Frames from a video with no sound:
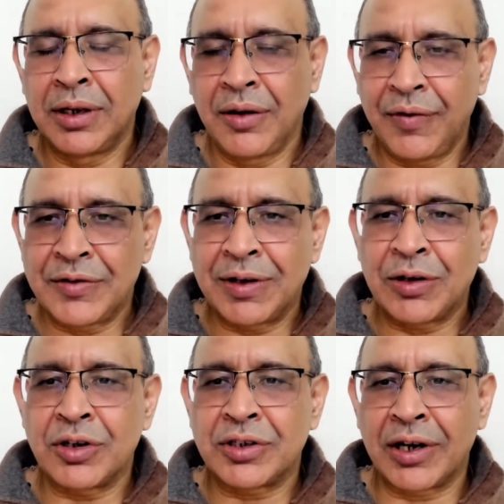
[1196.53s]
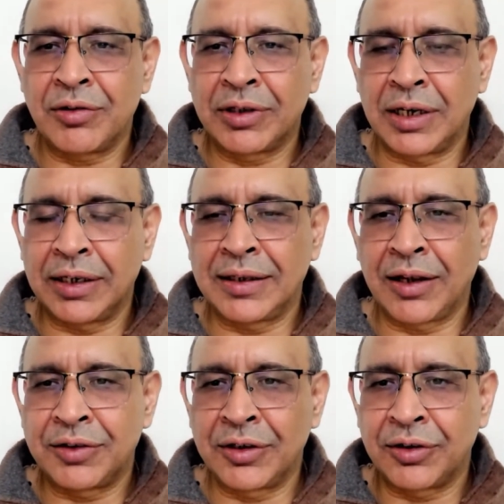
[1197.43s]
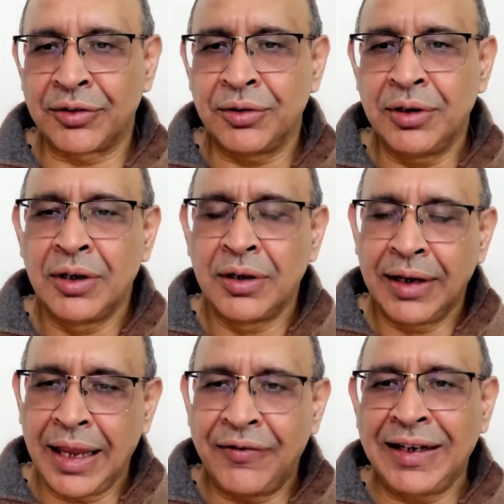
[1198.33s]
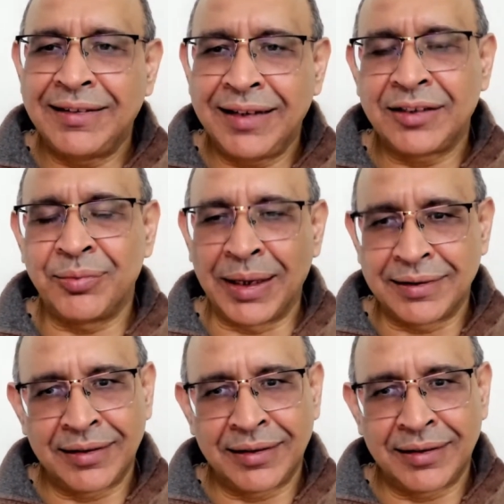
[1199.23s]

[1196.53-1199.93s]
which will cost around 30,000 or so, every 6 months.